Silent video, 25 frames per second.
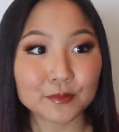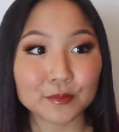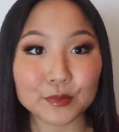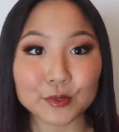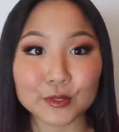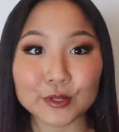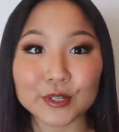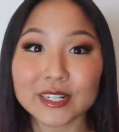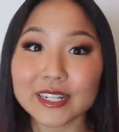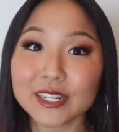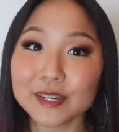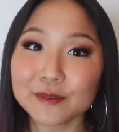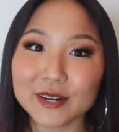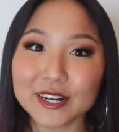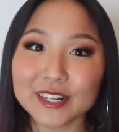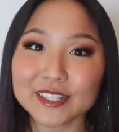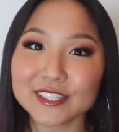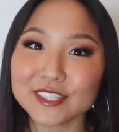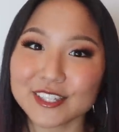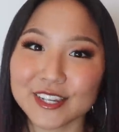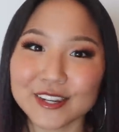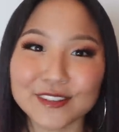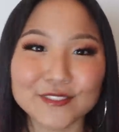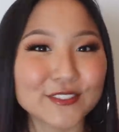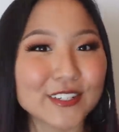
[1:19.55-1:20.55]
pretty
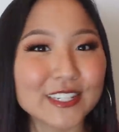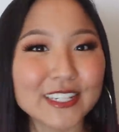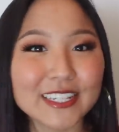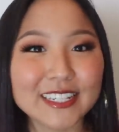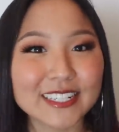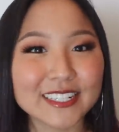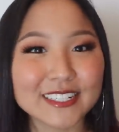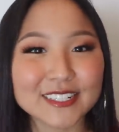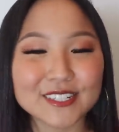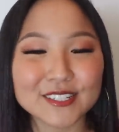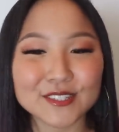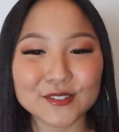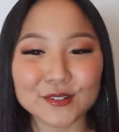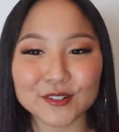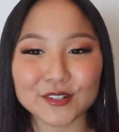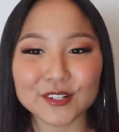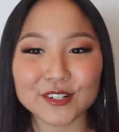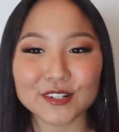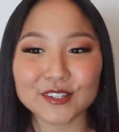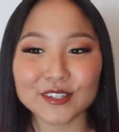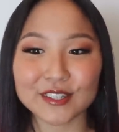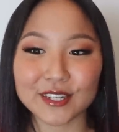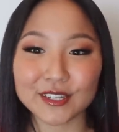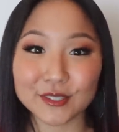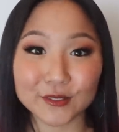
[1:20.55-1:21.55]
much every eating
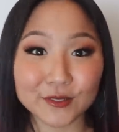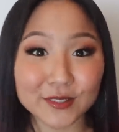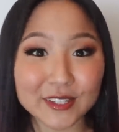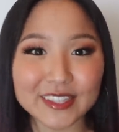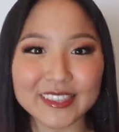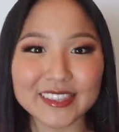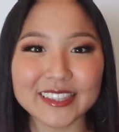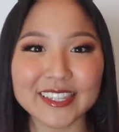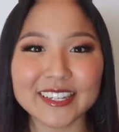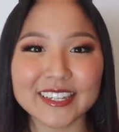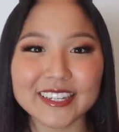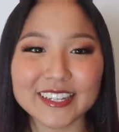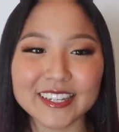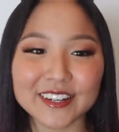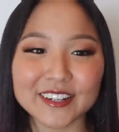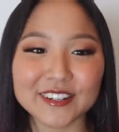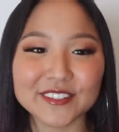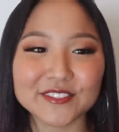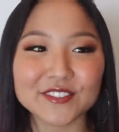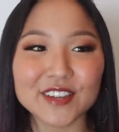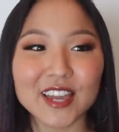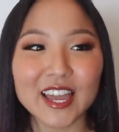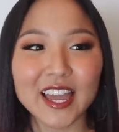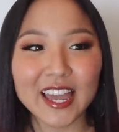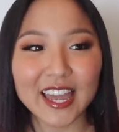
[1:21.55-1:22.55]
disorder that you can think
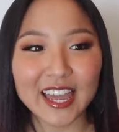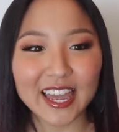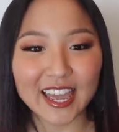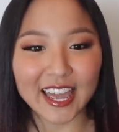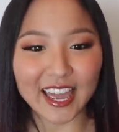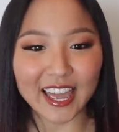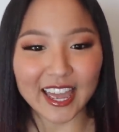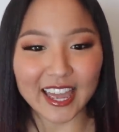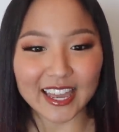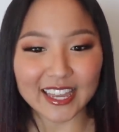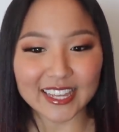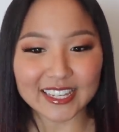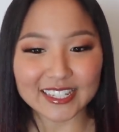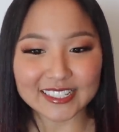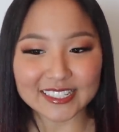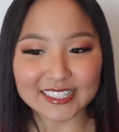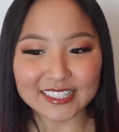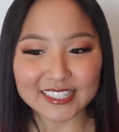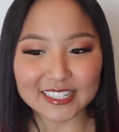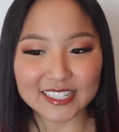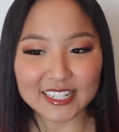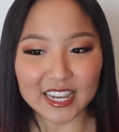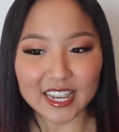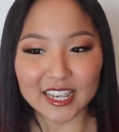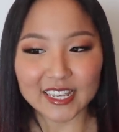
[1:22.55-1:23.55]
of,
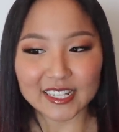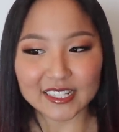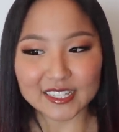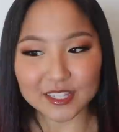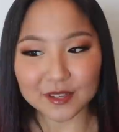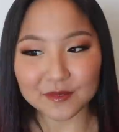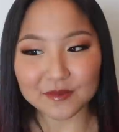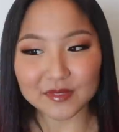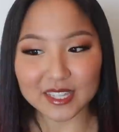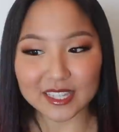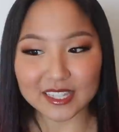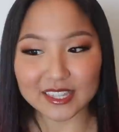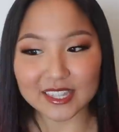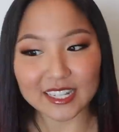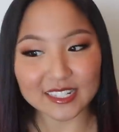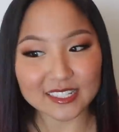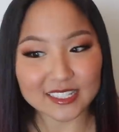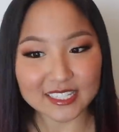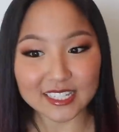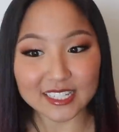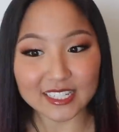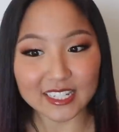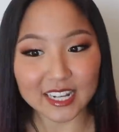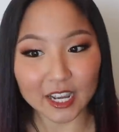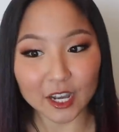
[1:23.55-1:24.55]
and something that
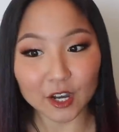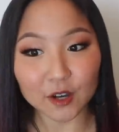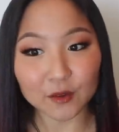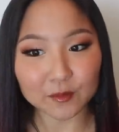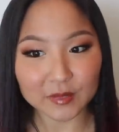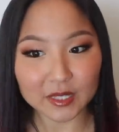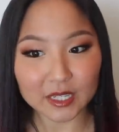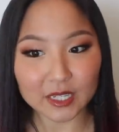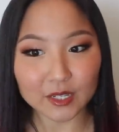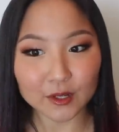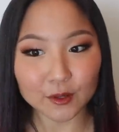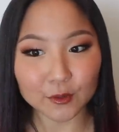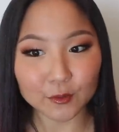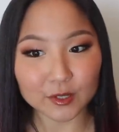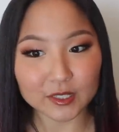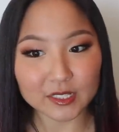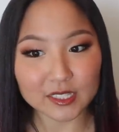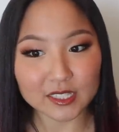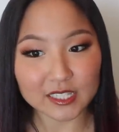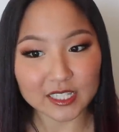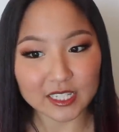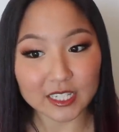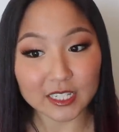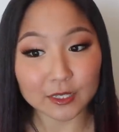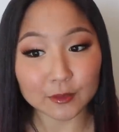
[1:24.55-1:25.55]
did help me was
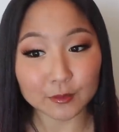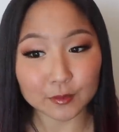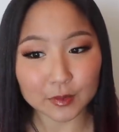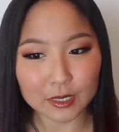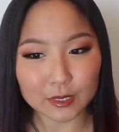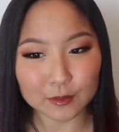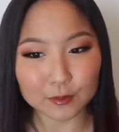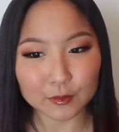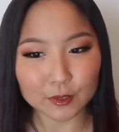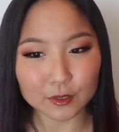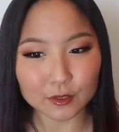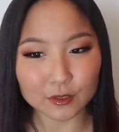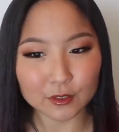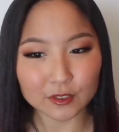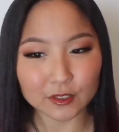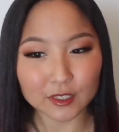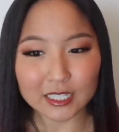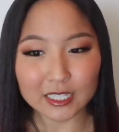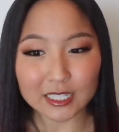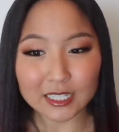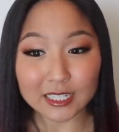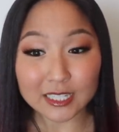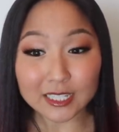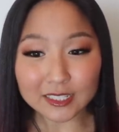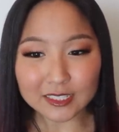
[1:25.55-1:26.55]
seeing people
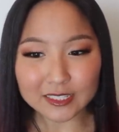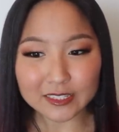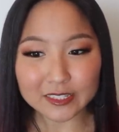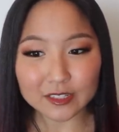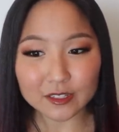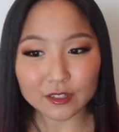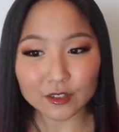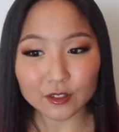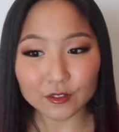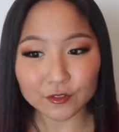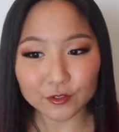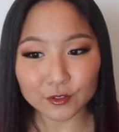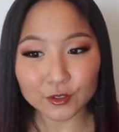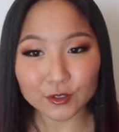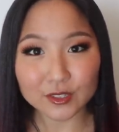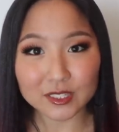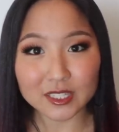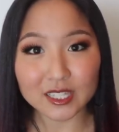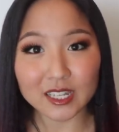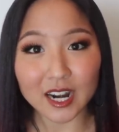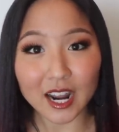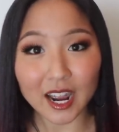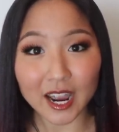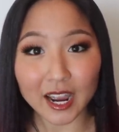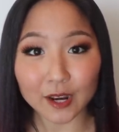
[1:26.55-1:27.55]
eat the foods
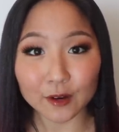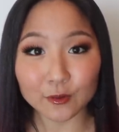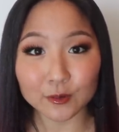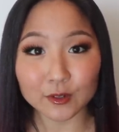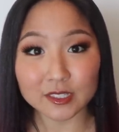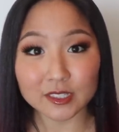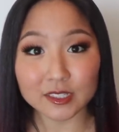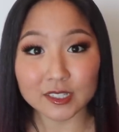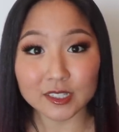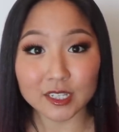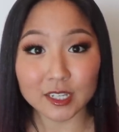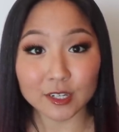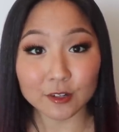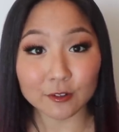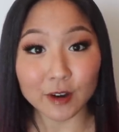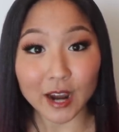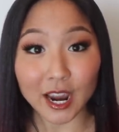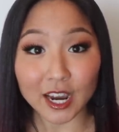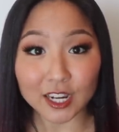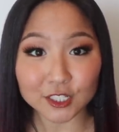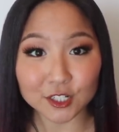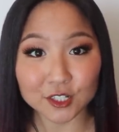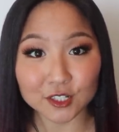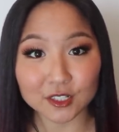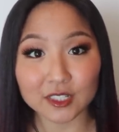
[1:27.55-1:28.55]
that I was
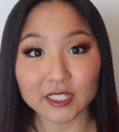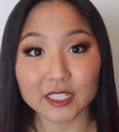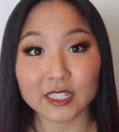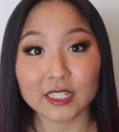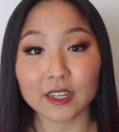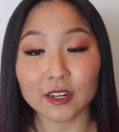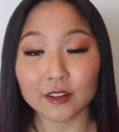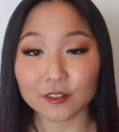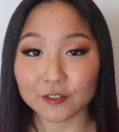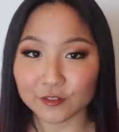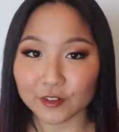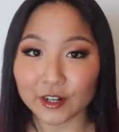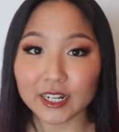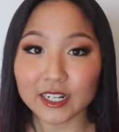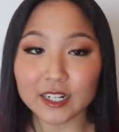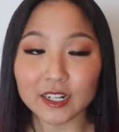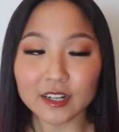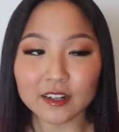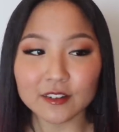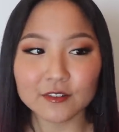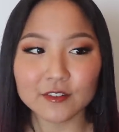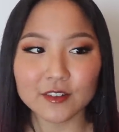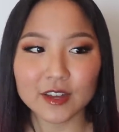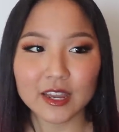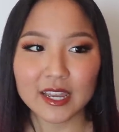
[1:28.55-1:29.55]
irrationally afraid
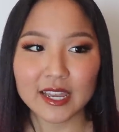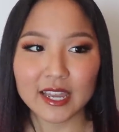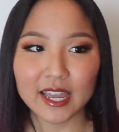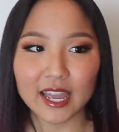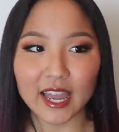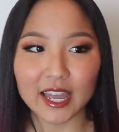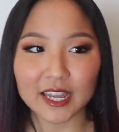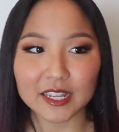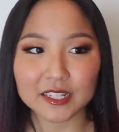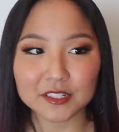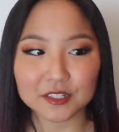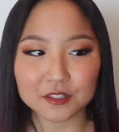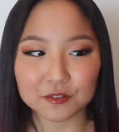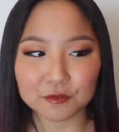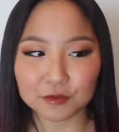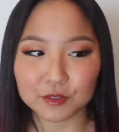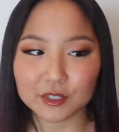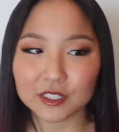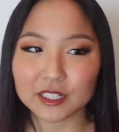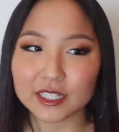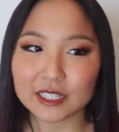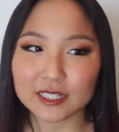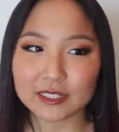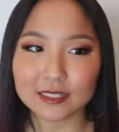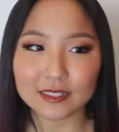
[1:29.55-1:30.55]
of and
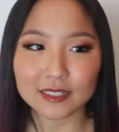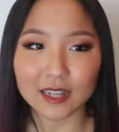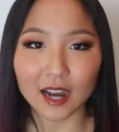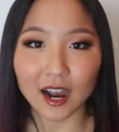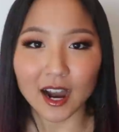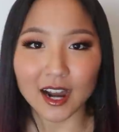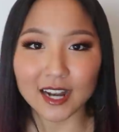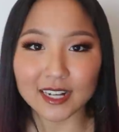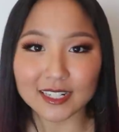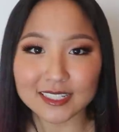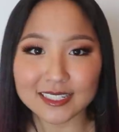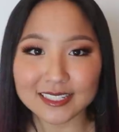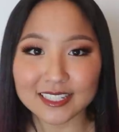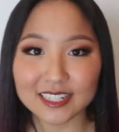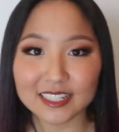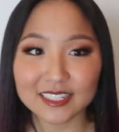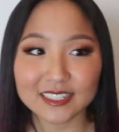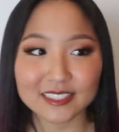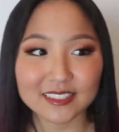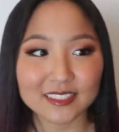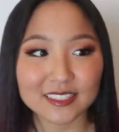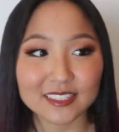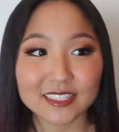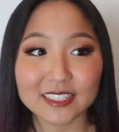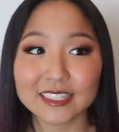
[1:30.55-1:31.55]
really not
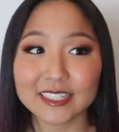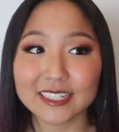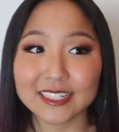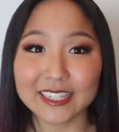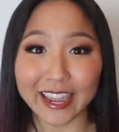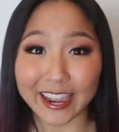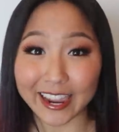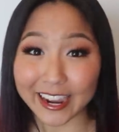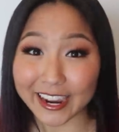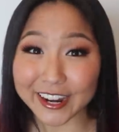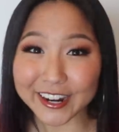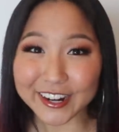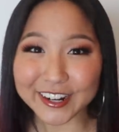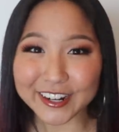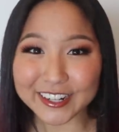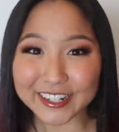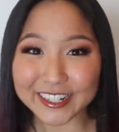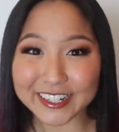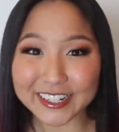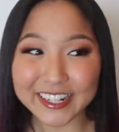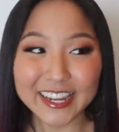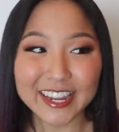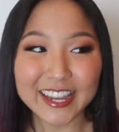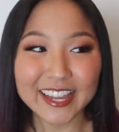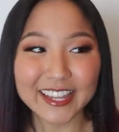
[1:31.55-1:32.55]

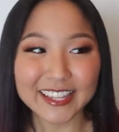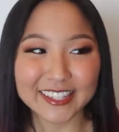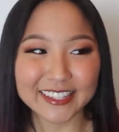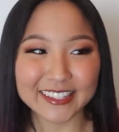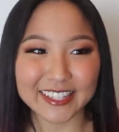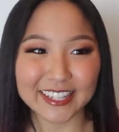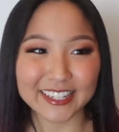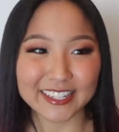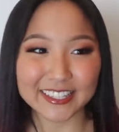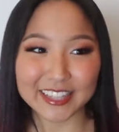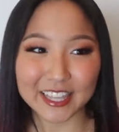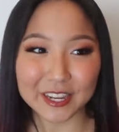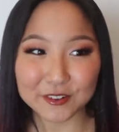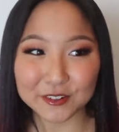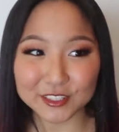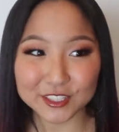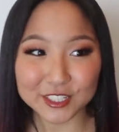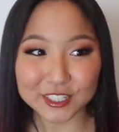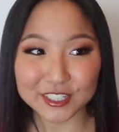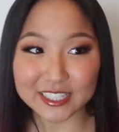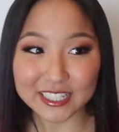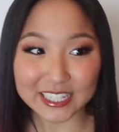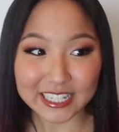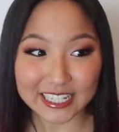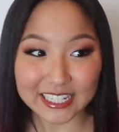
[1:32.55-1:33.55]
care. Like, they would
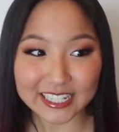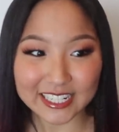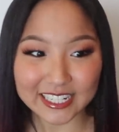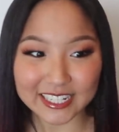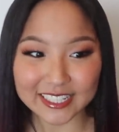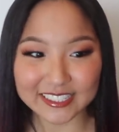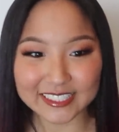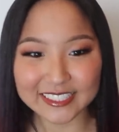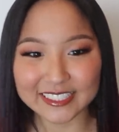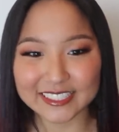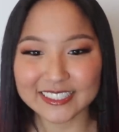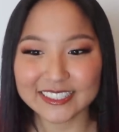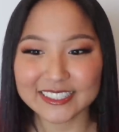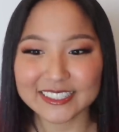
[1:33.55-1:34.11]
just eat it